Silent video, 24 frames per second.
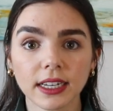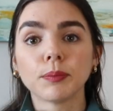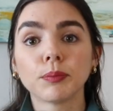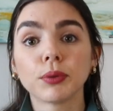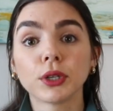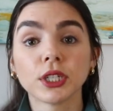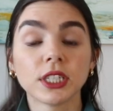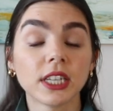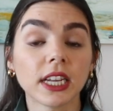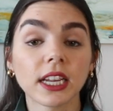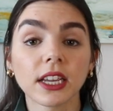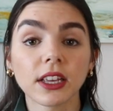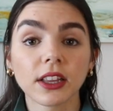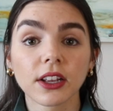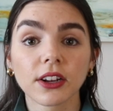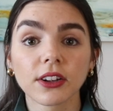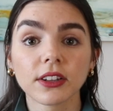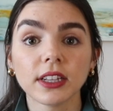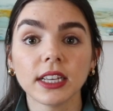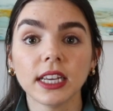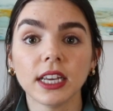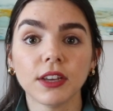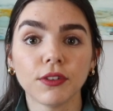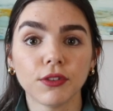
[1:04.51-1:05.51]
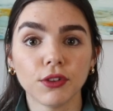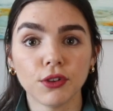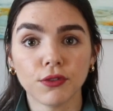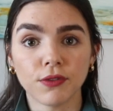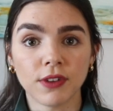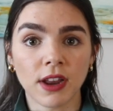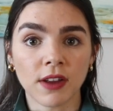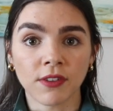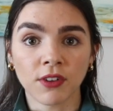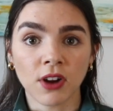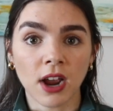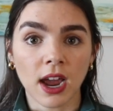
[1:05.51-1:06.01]
Particularly if you've
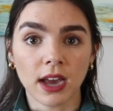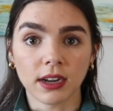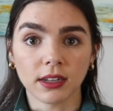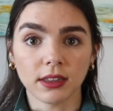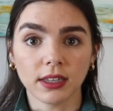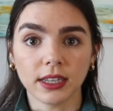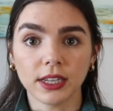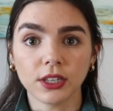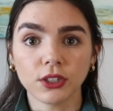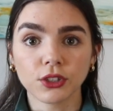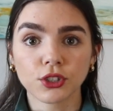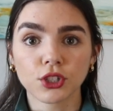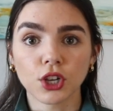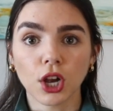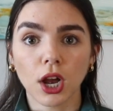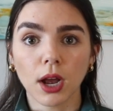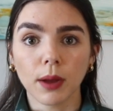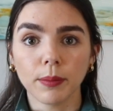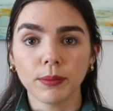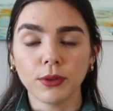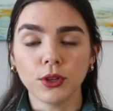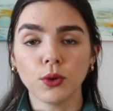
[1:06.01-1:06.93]
never had a legal job,